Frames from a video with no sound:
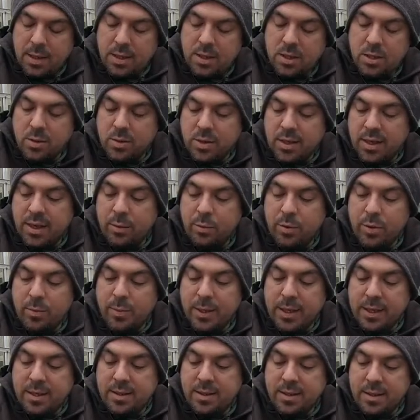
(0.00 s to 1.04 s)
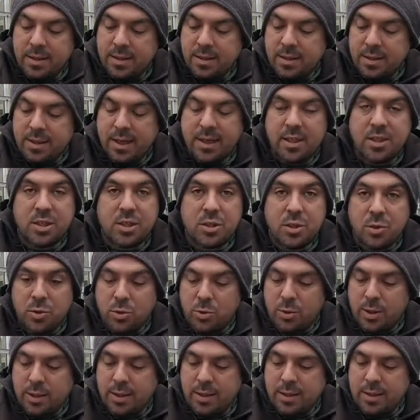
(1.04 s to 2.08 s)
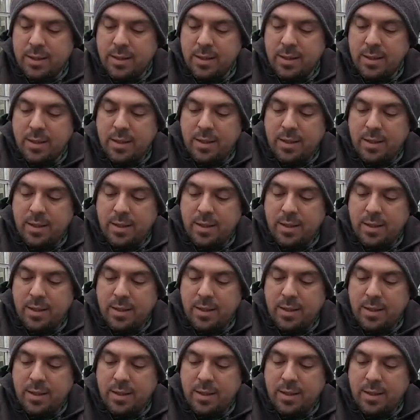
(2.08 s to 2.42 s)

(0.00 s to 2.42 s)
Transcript: So it would be nice to